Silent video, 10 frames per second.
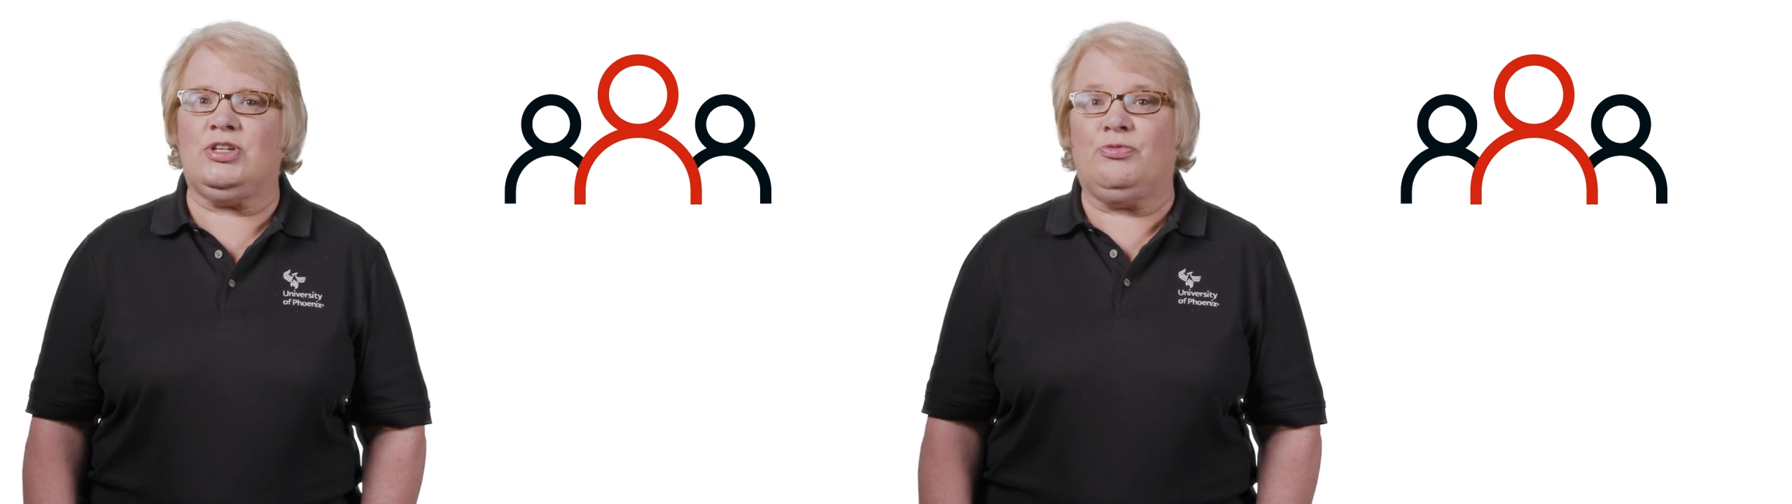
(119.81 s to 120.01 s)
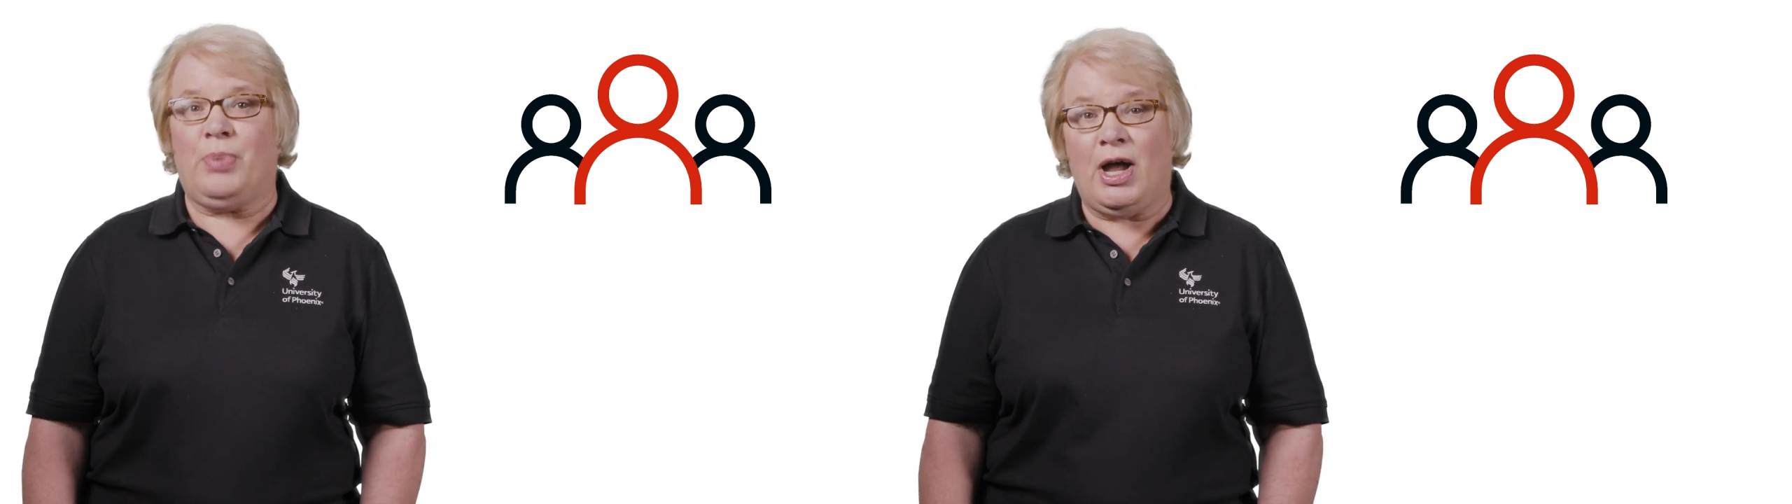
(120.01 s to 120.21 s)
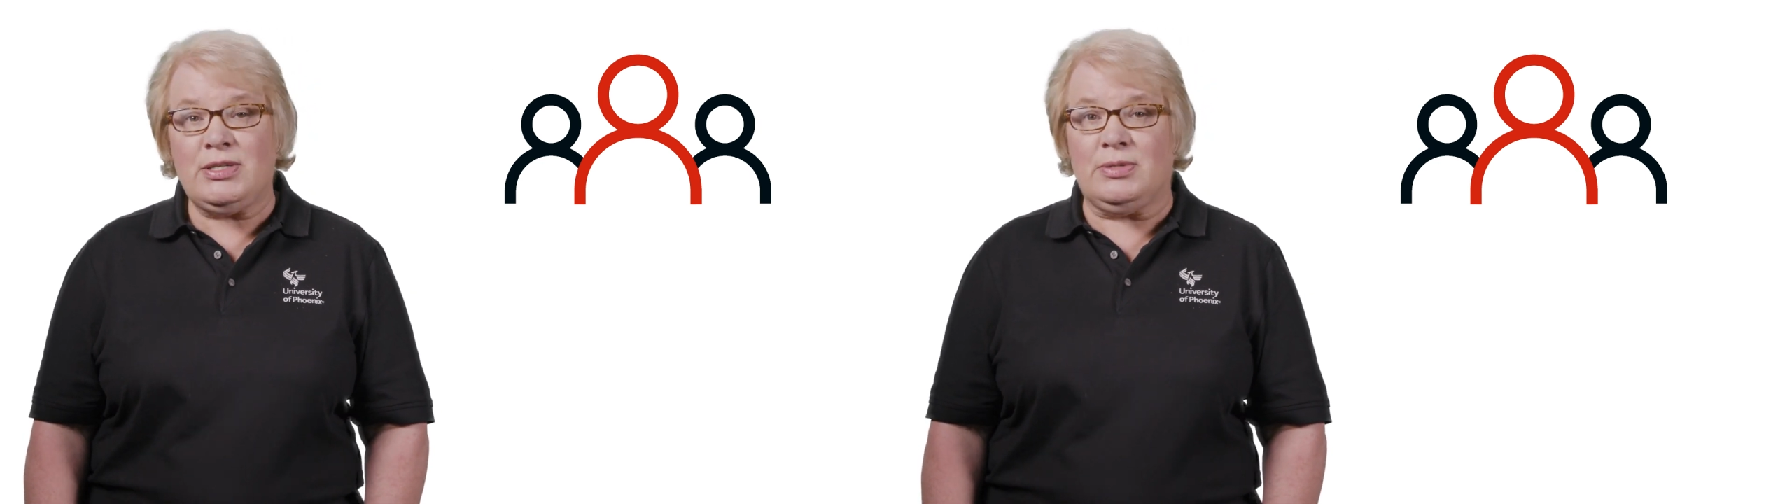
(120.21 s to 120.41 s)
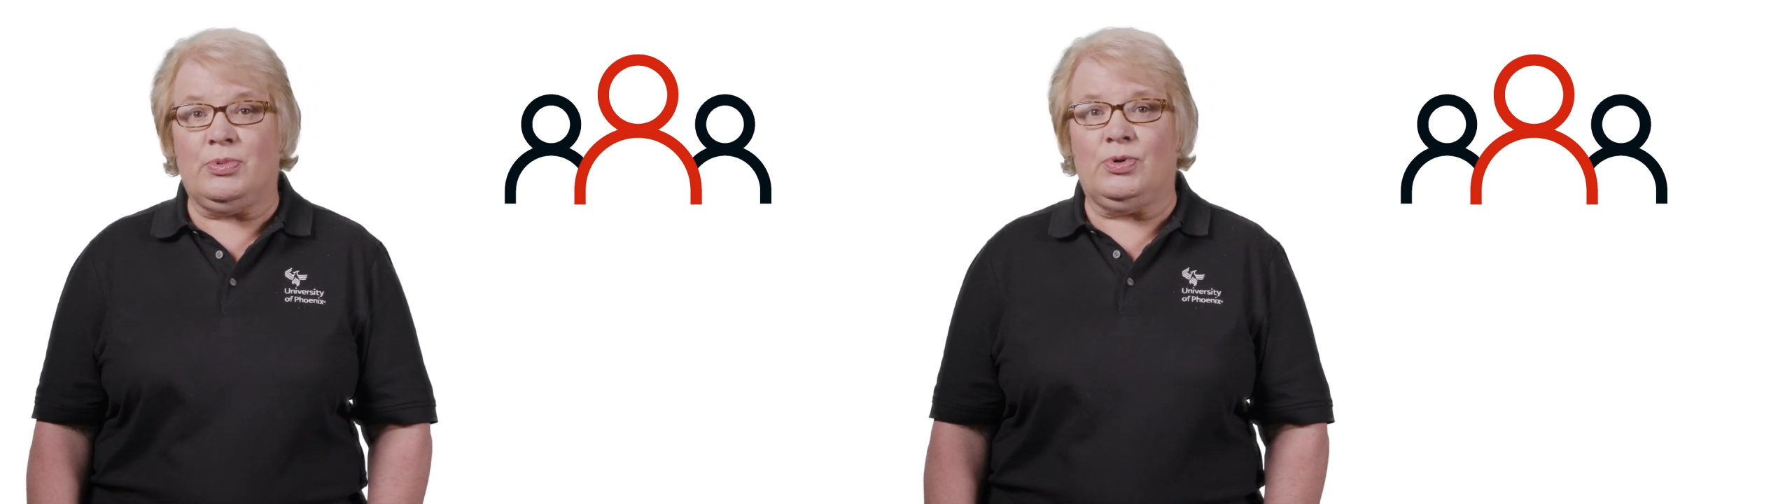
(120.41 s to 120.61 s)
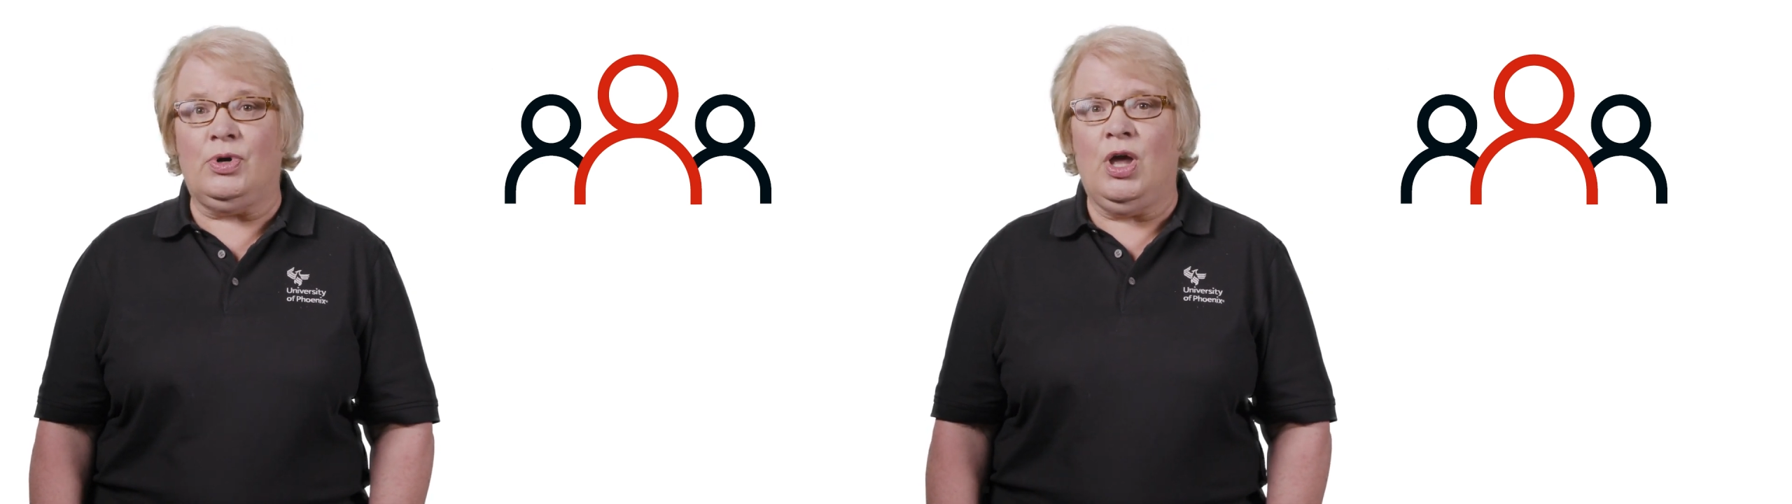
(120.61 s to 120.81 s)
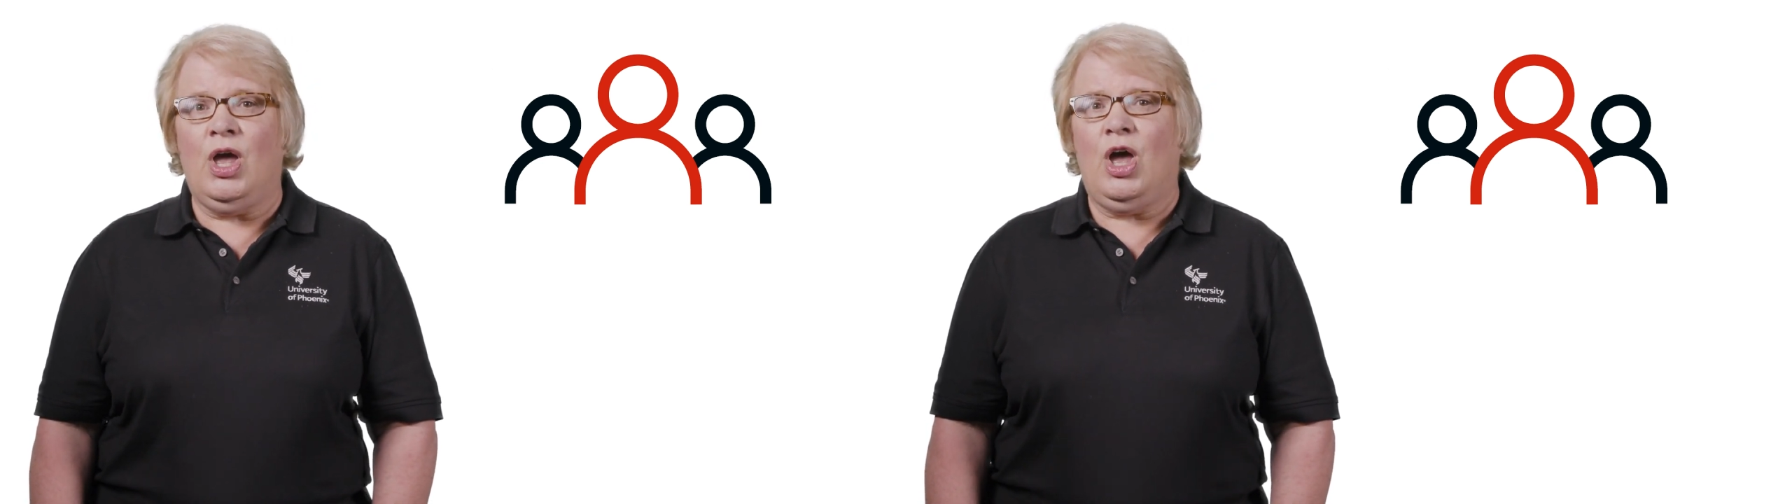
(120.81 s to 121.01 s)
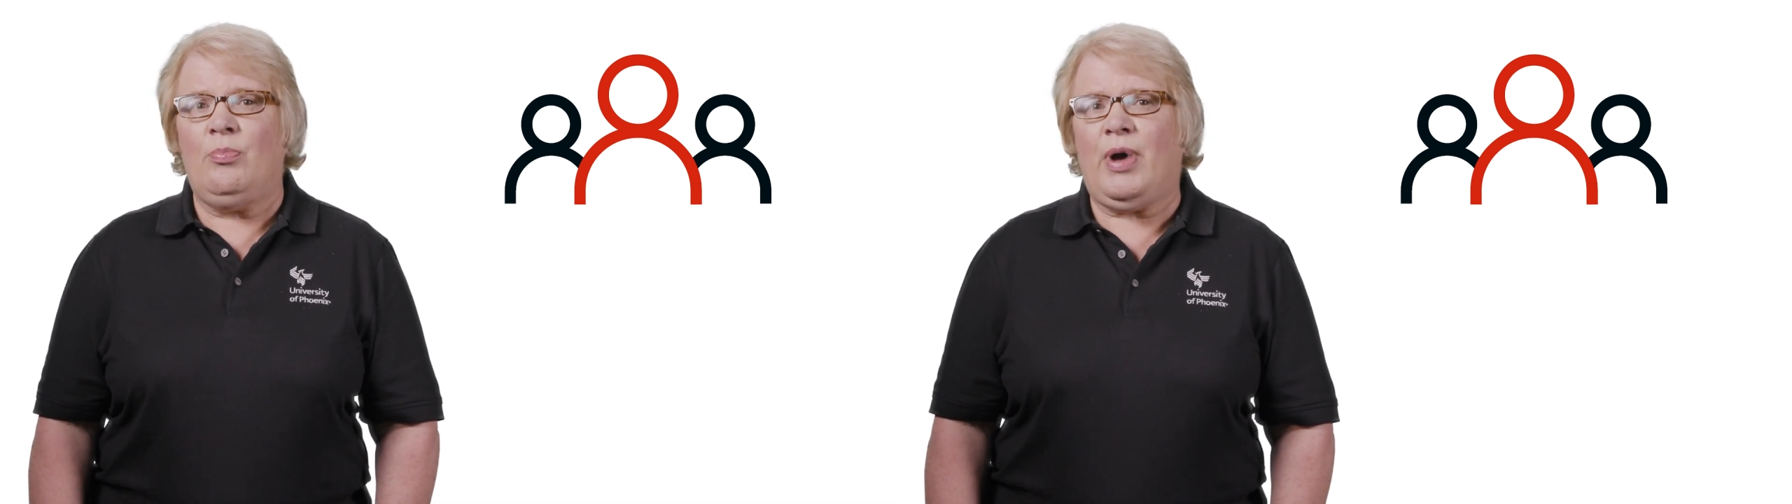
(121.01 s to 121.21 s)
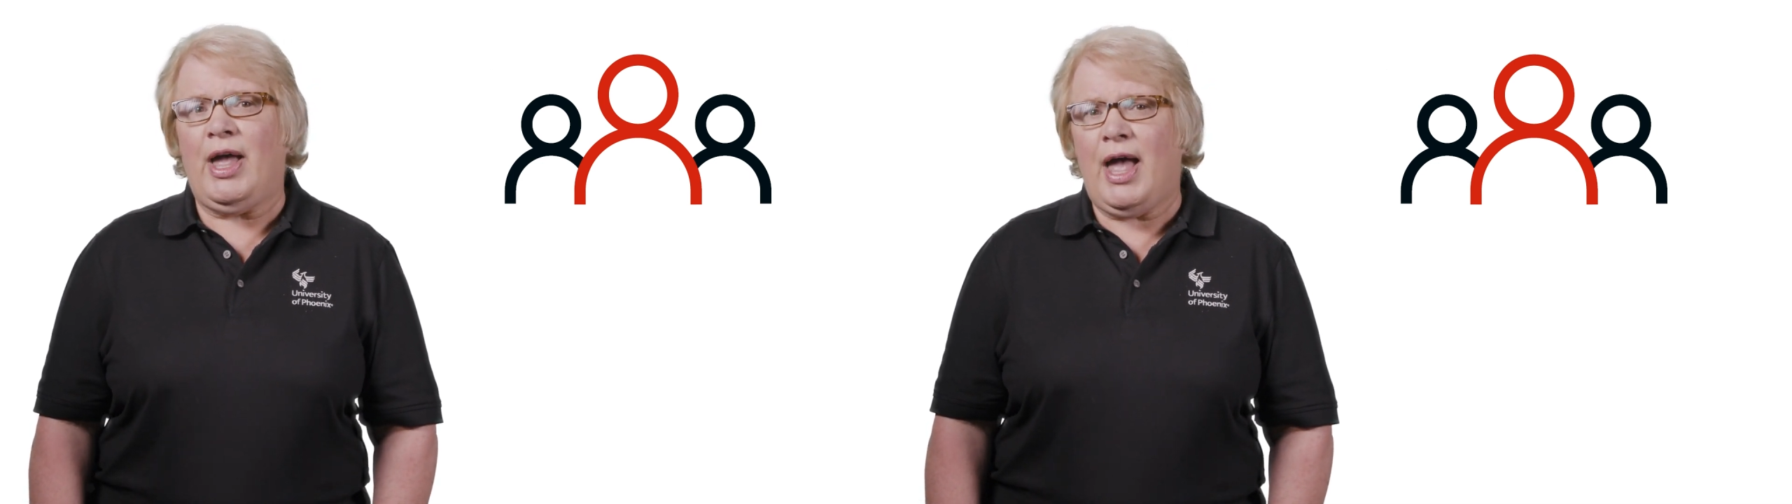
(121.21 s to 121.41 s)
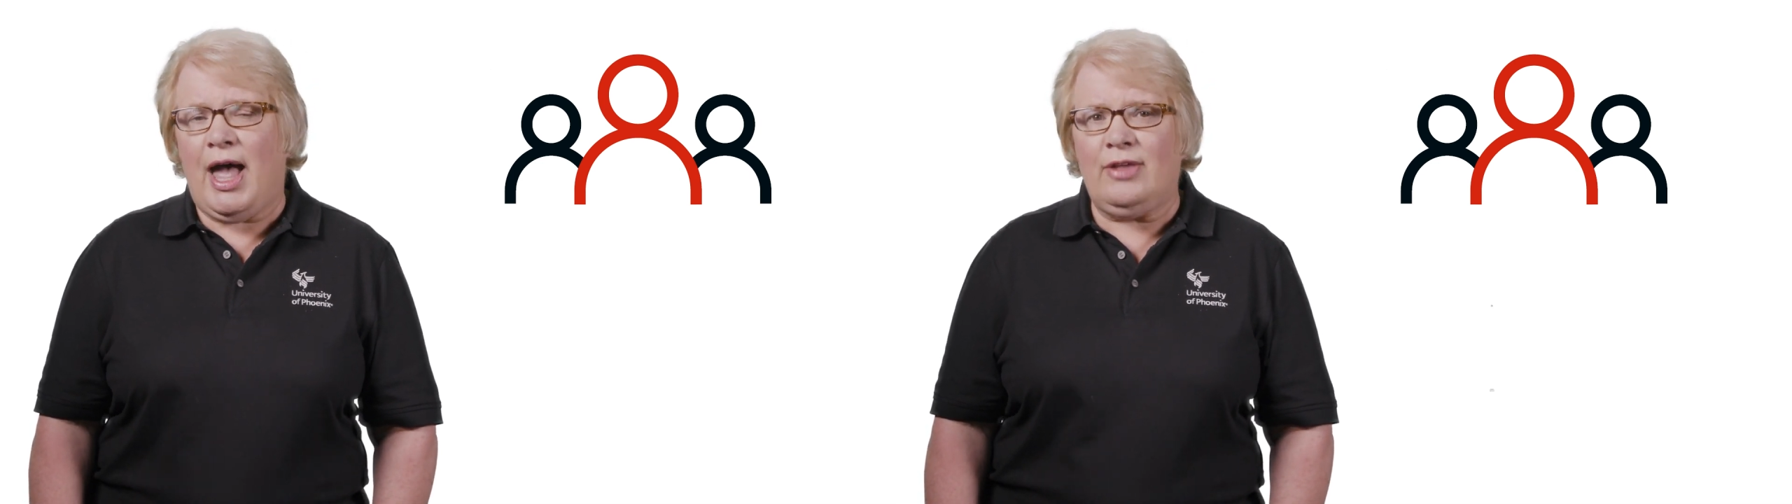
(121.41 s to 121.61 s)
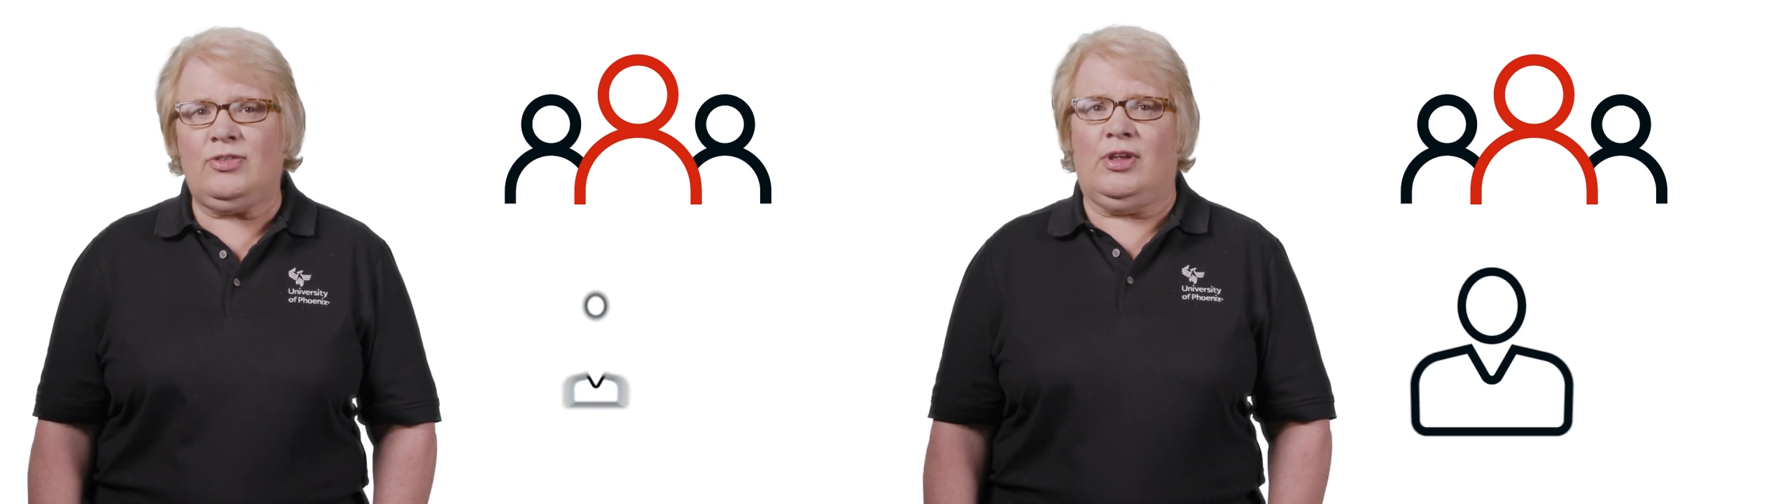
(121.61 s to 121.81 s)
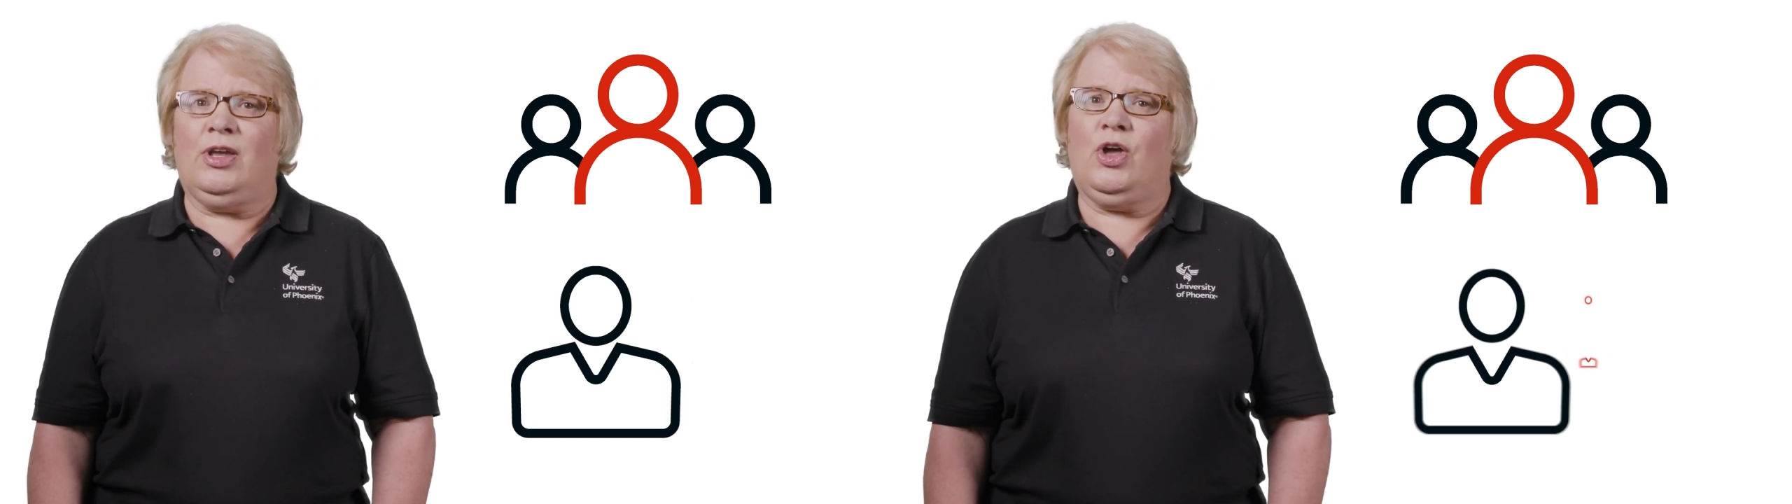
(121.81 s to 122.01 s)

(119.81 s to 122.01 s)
if possible by asking